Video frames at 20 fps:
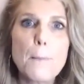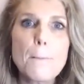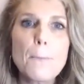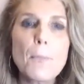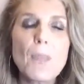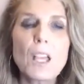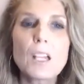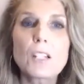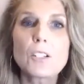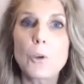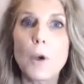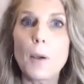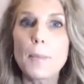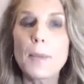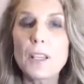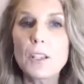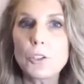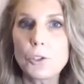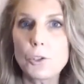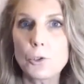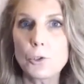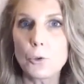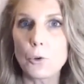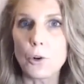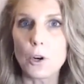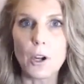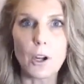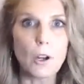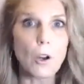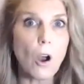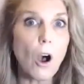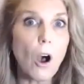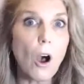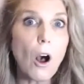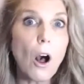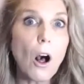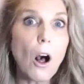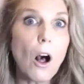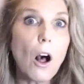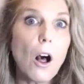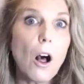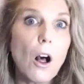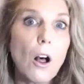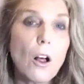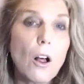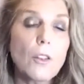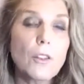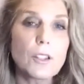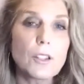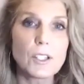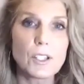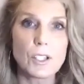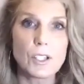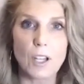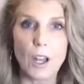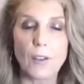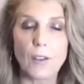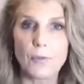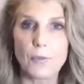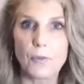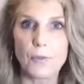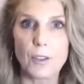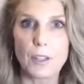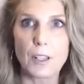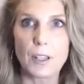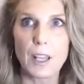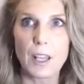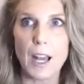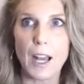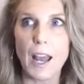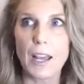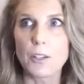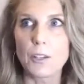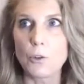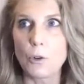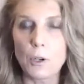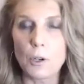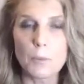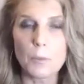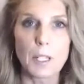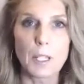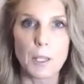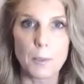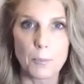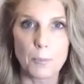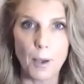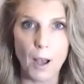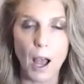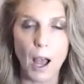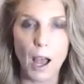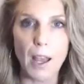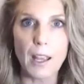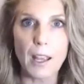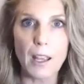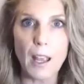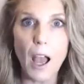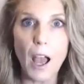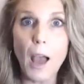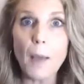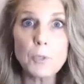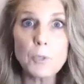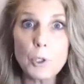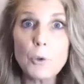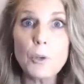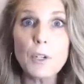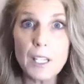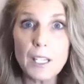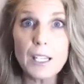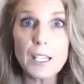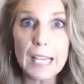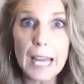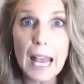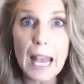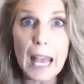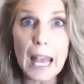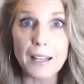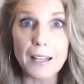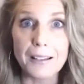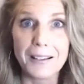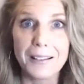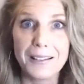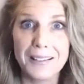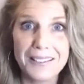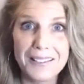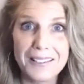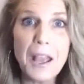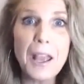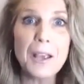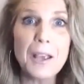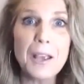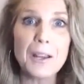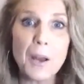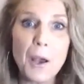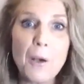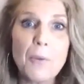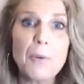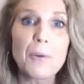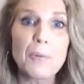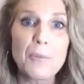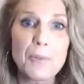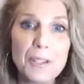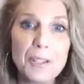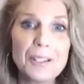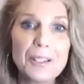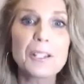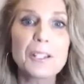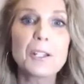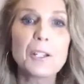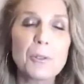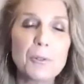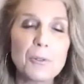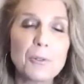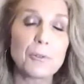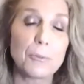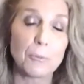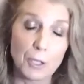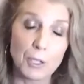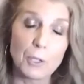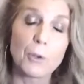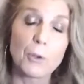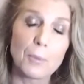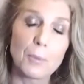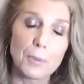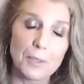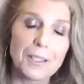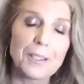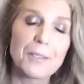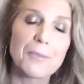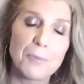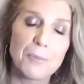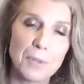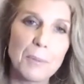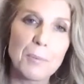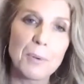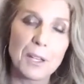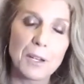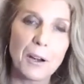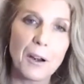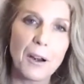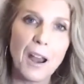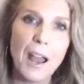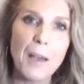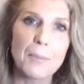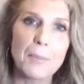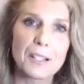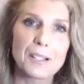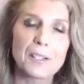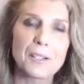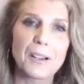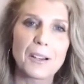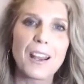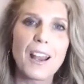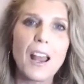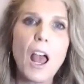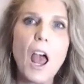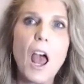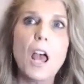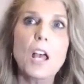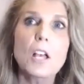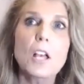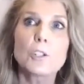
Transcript: So I'm in the store and all the stuff that I normally buy, I'm doing it again. We normally repeat our habits, right? So I'm